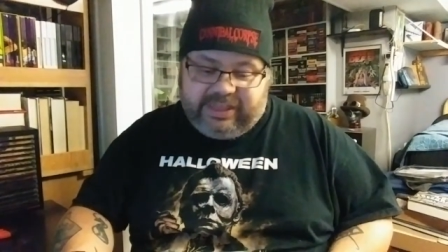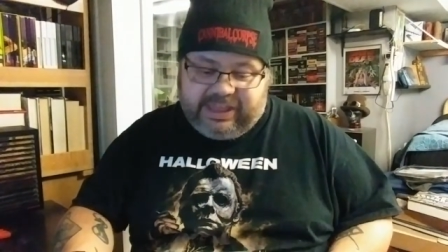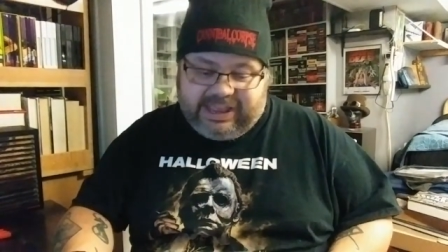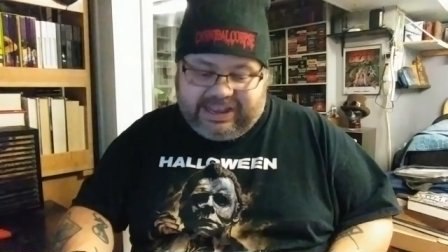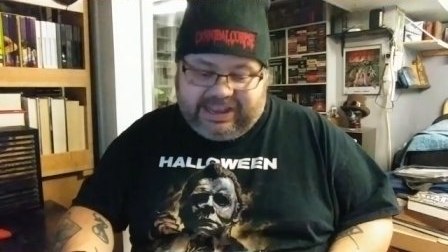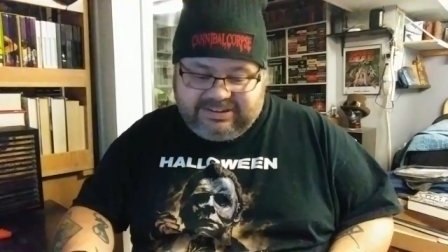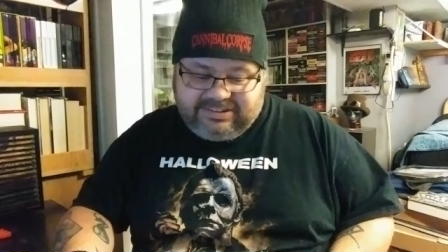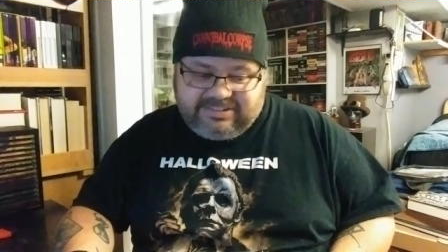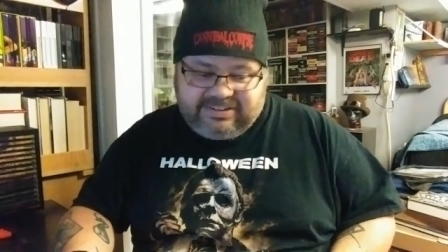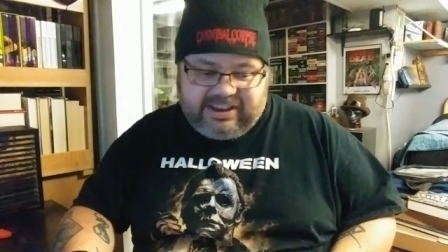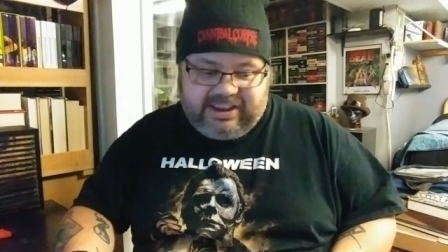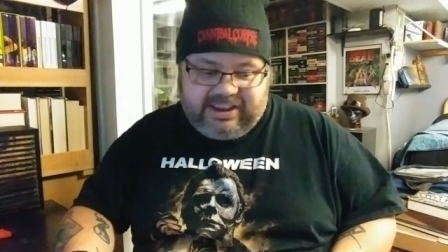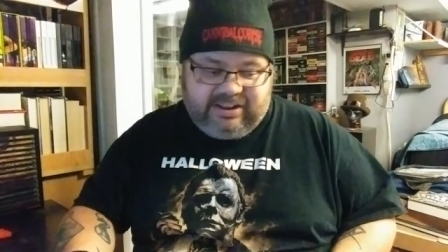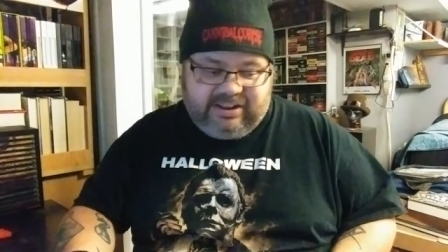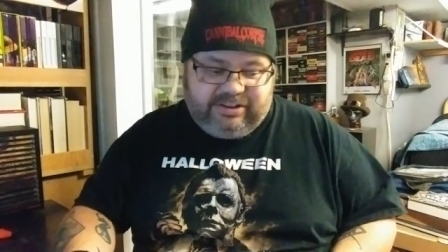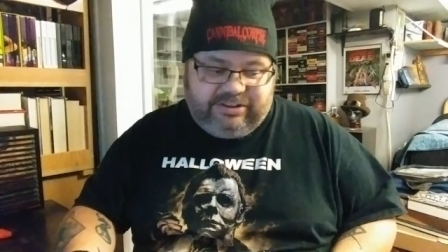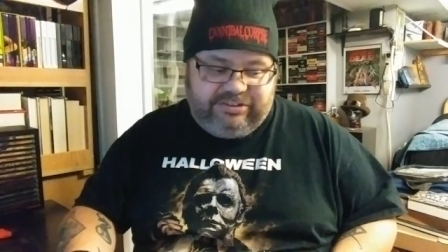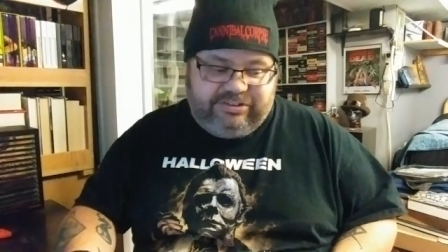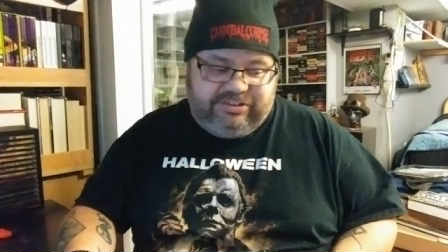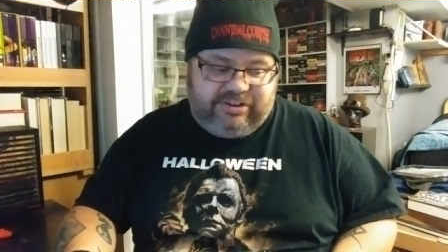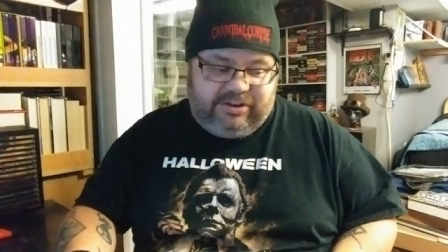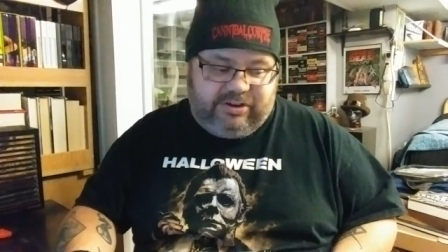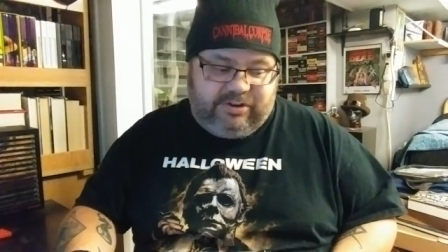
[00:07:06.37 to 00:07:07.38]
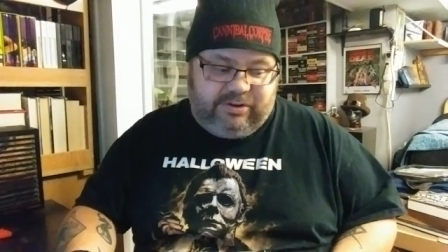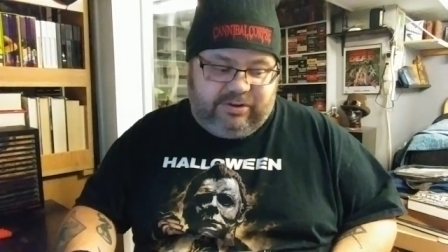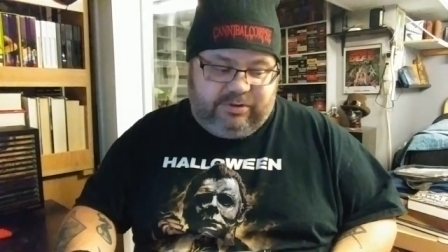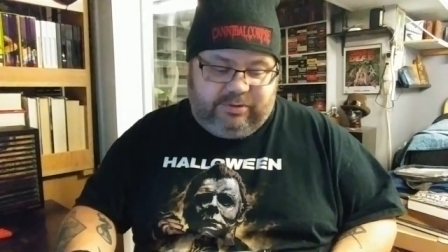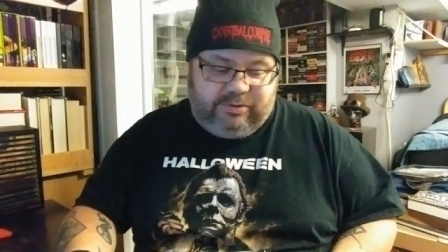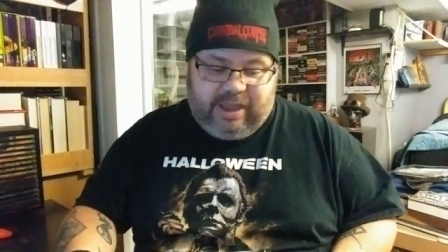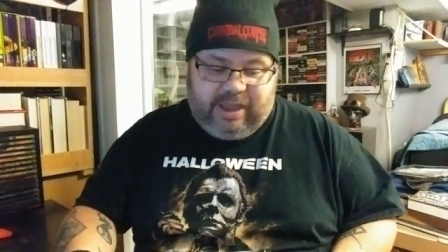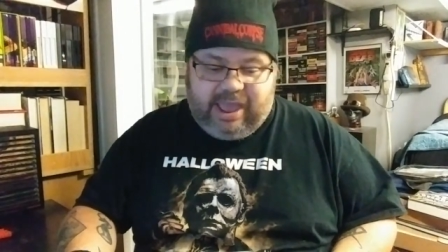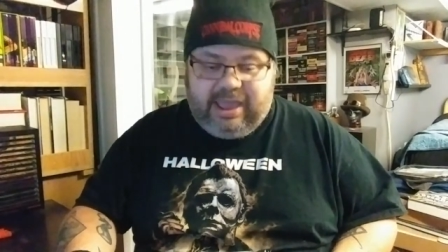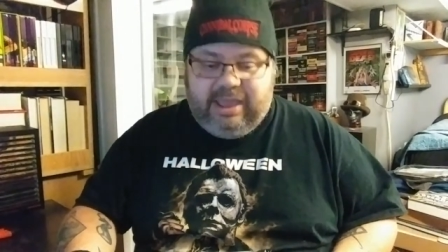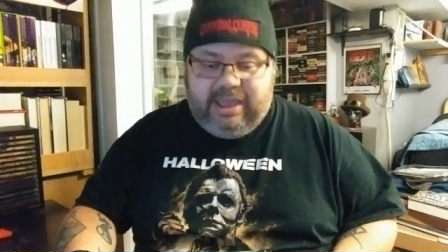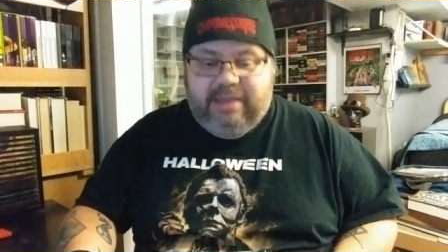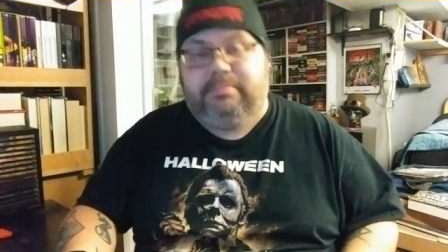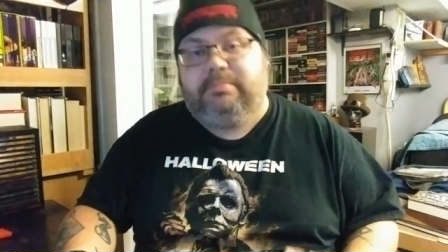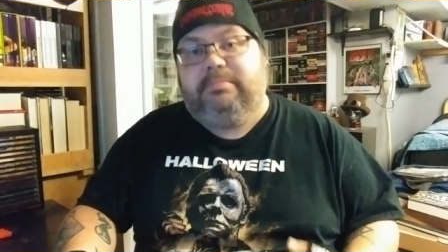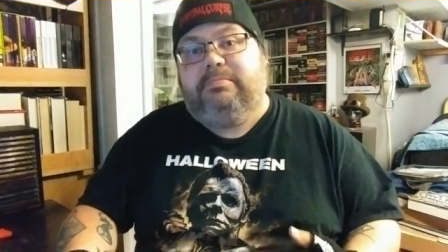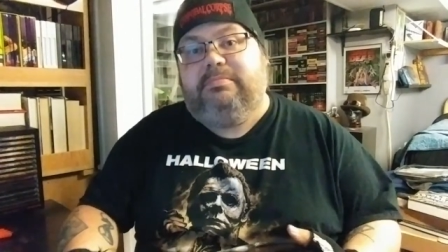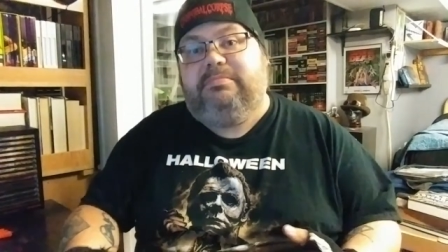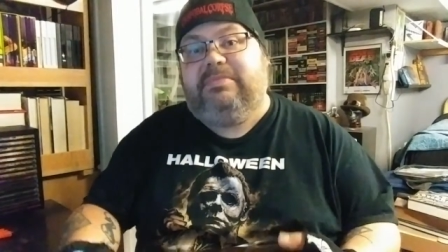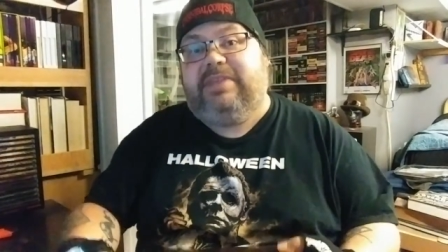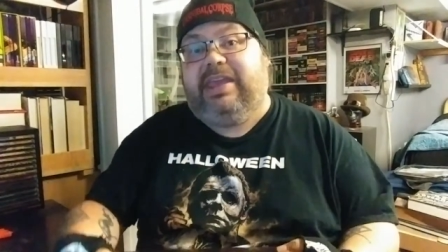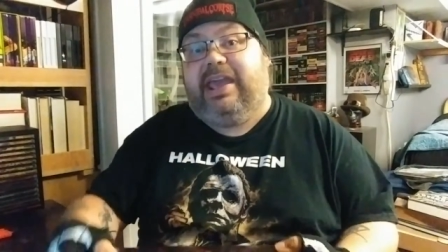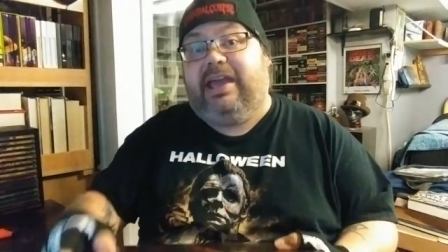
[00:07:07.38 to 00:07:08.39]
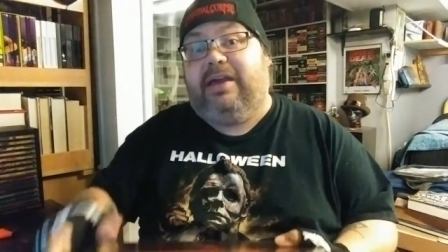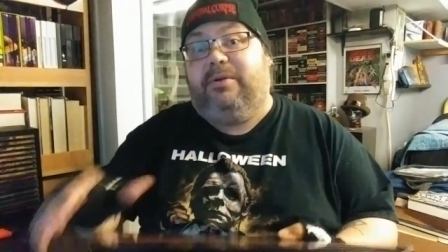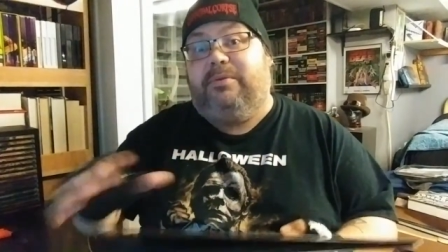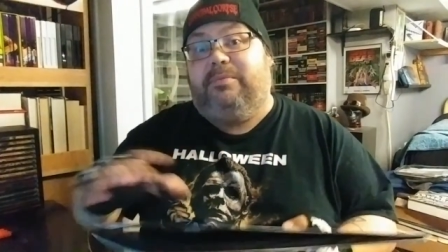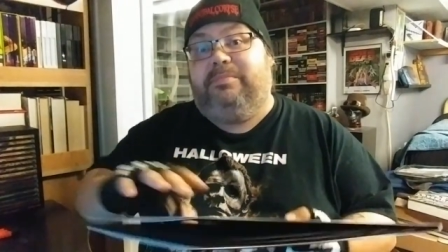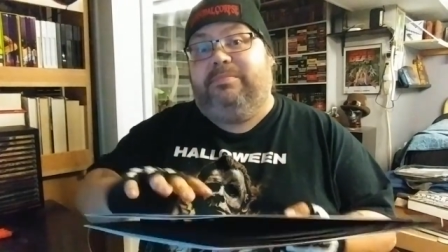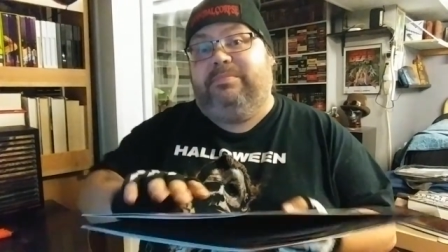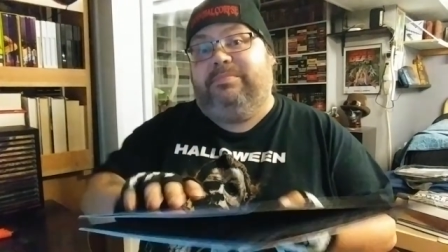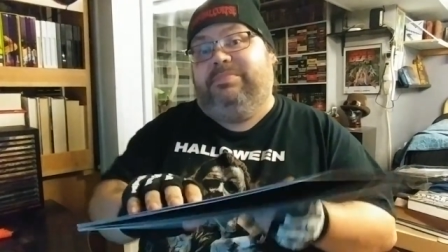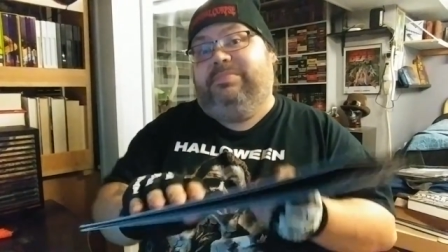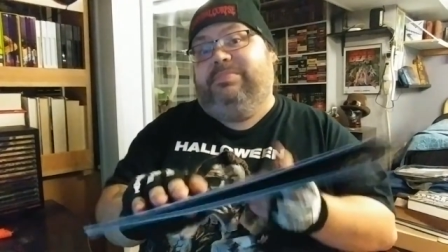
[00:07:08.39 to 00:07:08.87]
that sale, so I'm down.